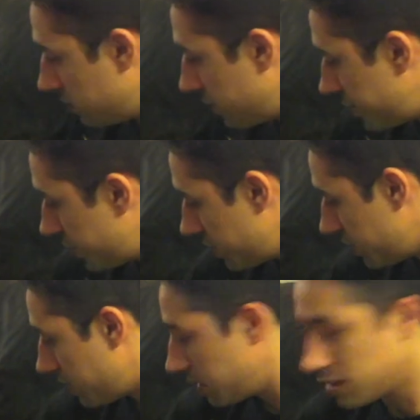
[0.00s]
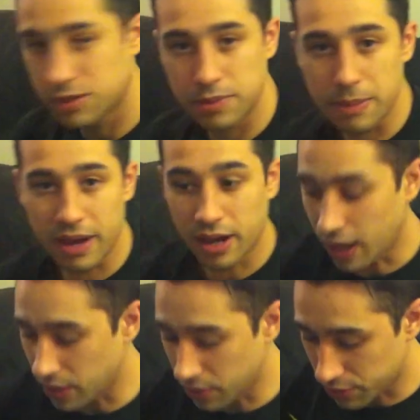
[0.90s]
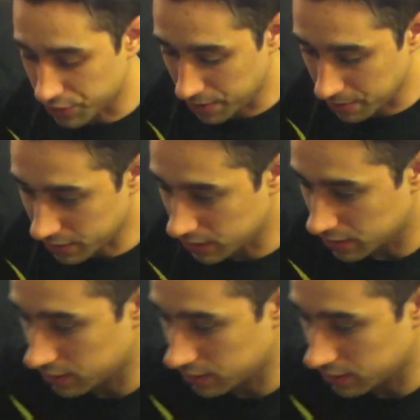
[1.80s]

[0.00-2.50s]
which is made by Hideo Kojima.